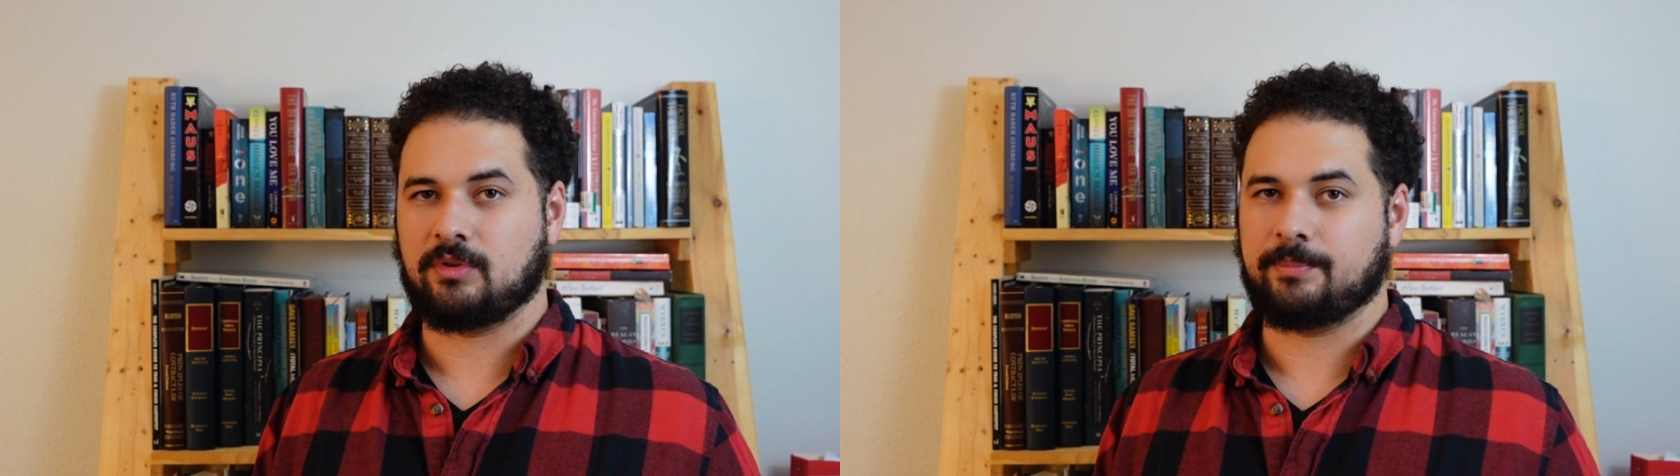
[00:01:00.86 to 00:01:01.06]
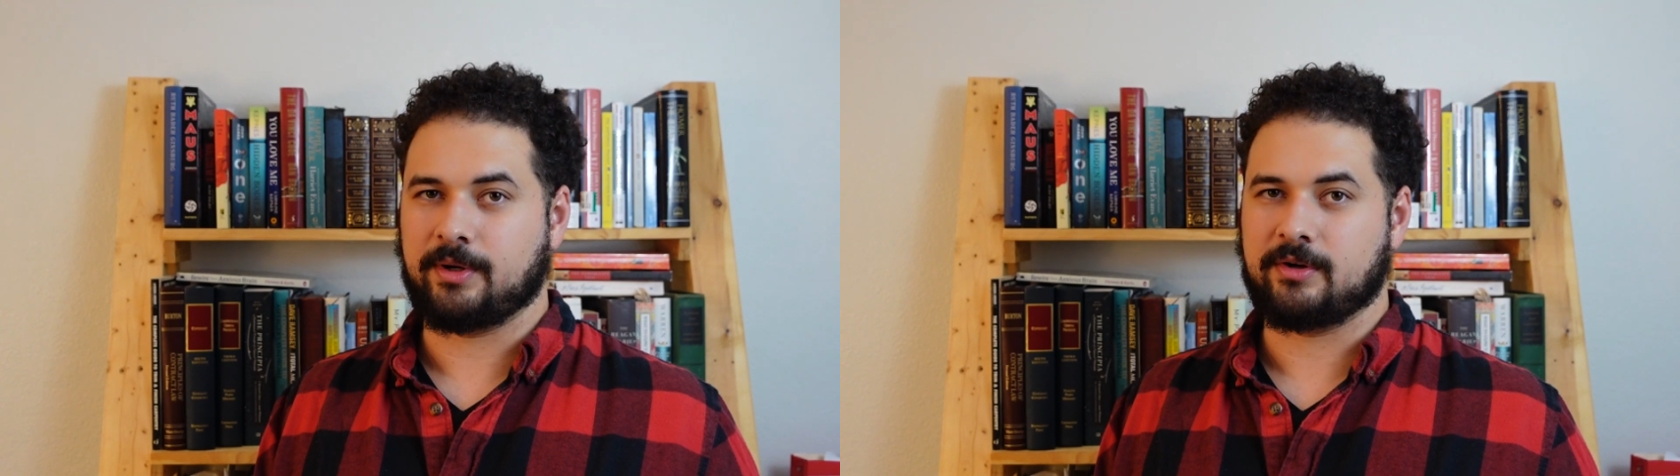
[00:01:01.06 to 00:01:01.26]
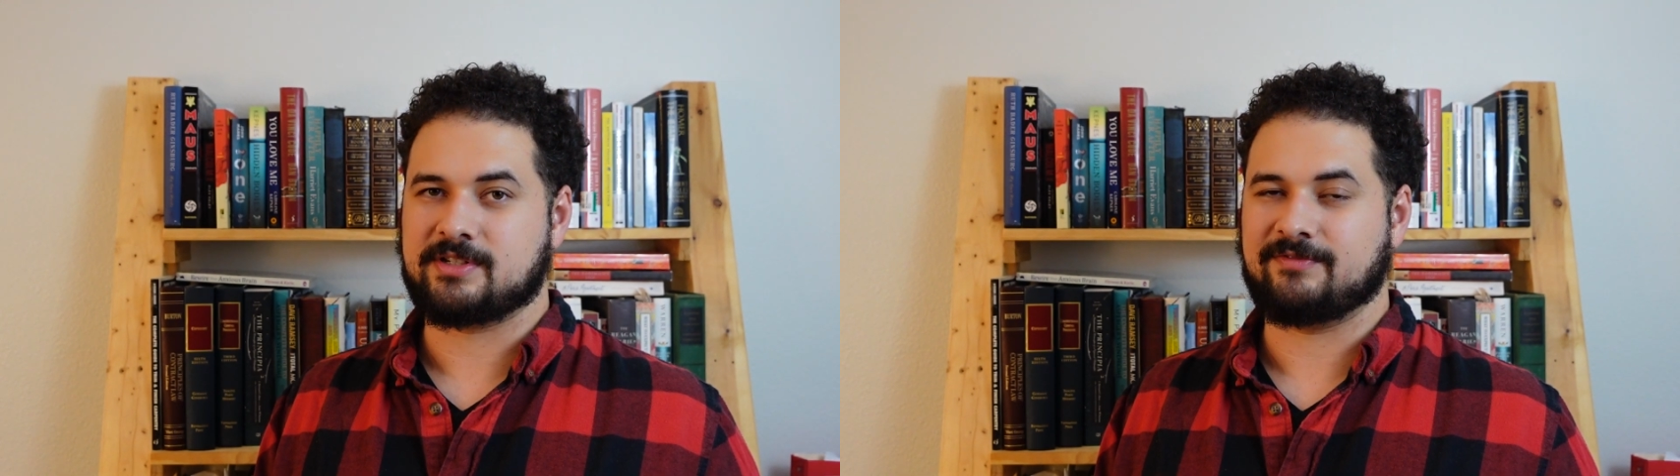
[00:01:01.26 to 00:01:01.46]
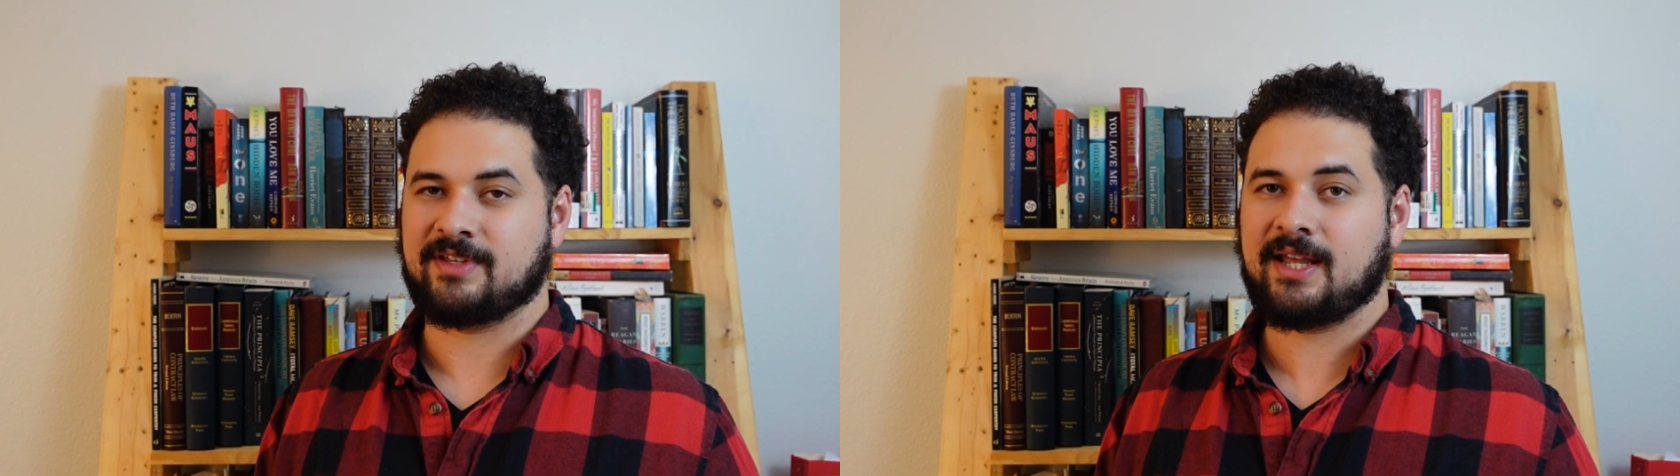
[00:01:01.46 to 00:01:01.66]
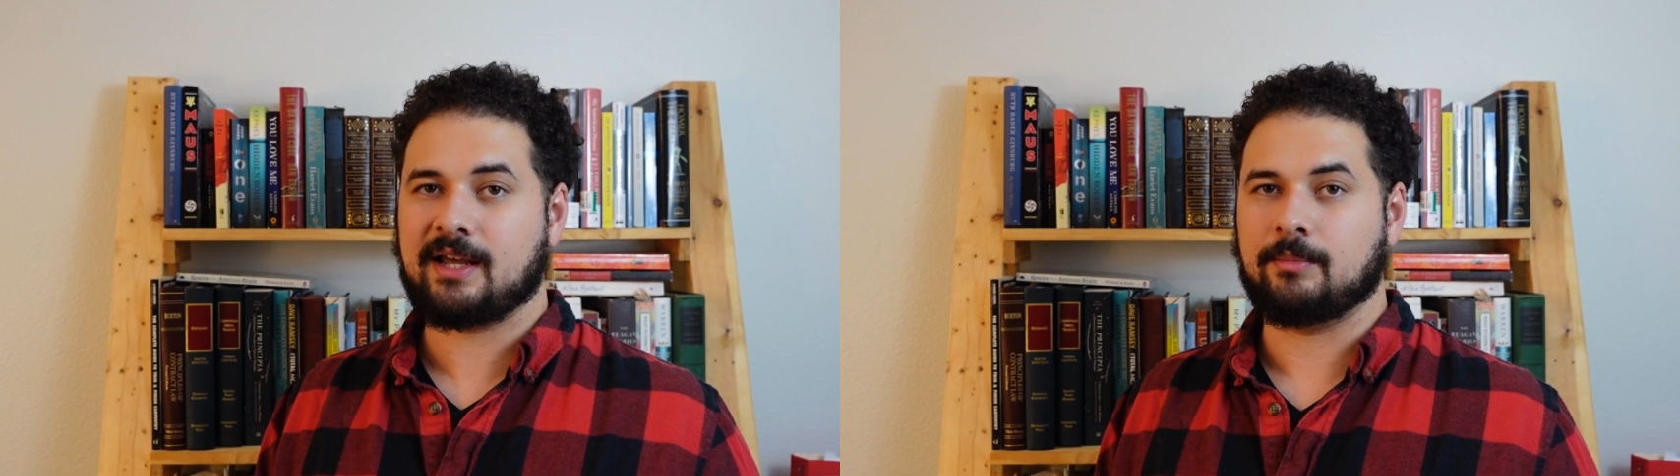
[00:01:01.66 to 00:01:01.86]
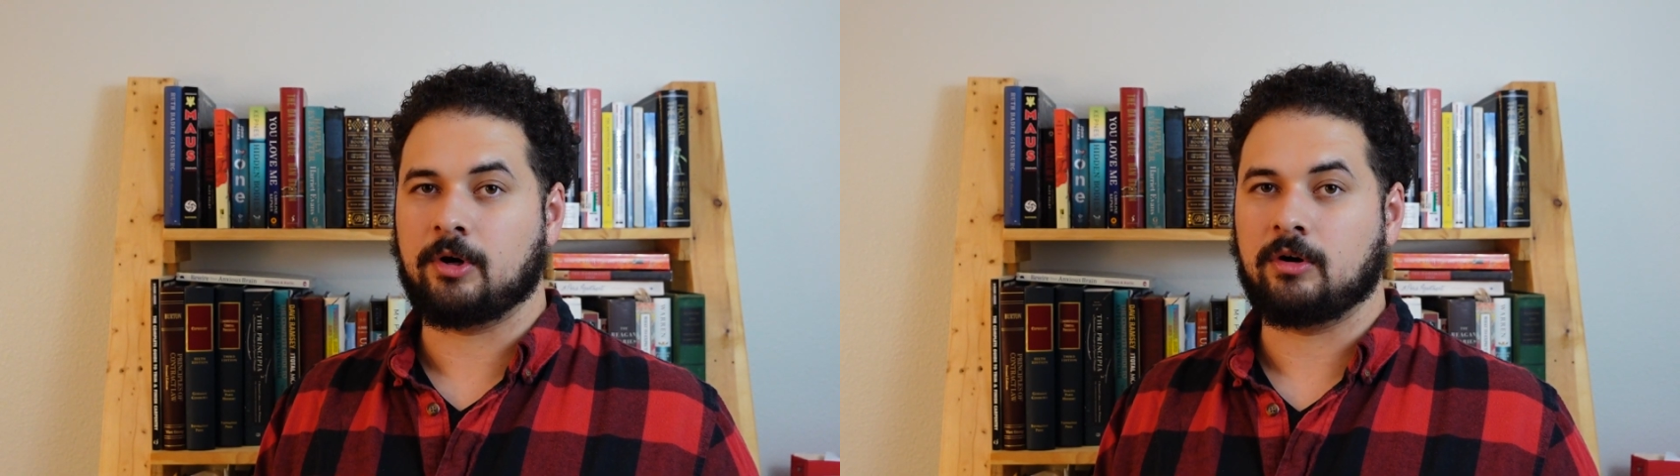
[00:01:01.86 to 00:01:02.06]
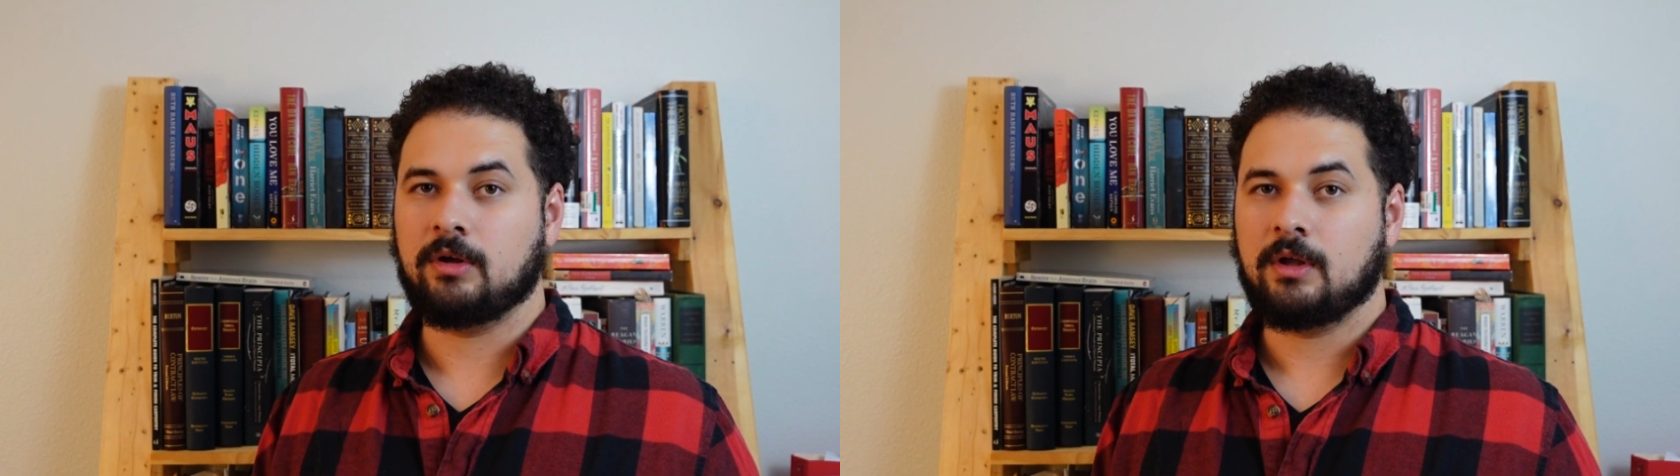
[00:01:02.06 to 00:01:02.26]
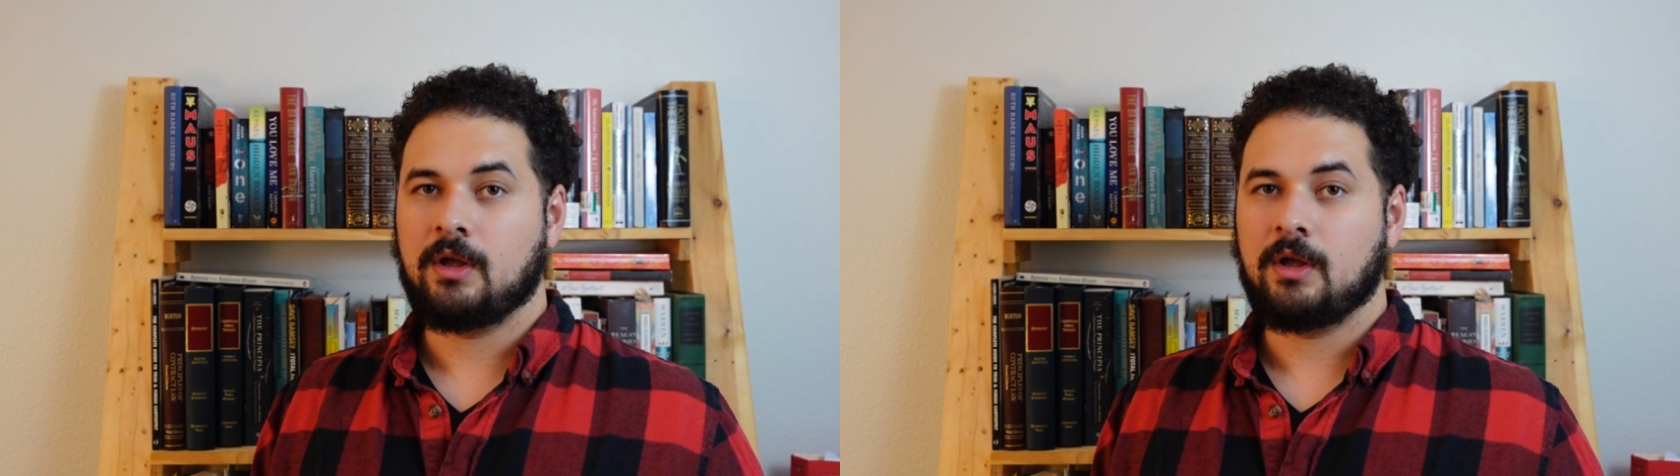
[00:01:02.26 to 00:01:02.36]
appearance of the animal,